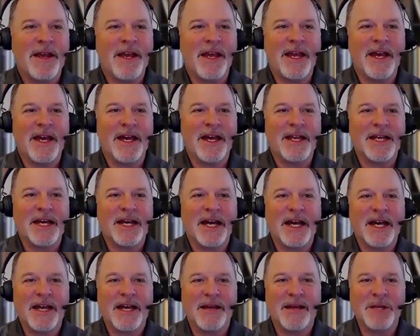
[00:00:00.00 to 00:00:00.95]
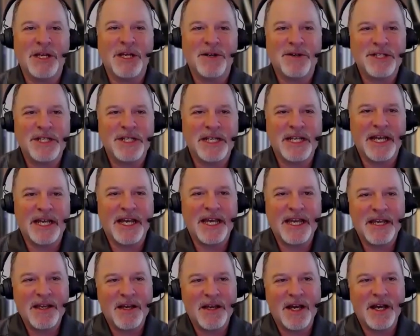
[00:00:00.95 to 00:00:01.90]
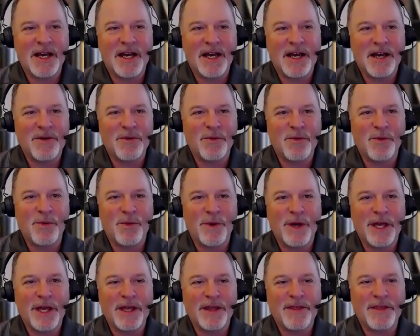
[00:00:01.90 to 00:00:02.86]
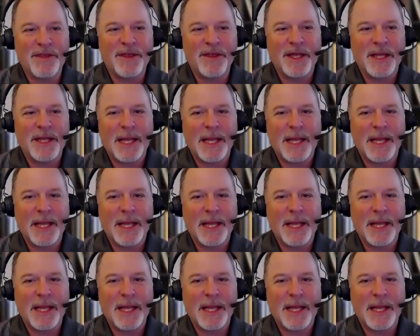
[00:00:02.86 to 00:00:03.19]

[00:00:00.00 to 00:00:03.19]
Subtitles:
and I am here today with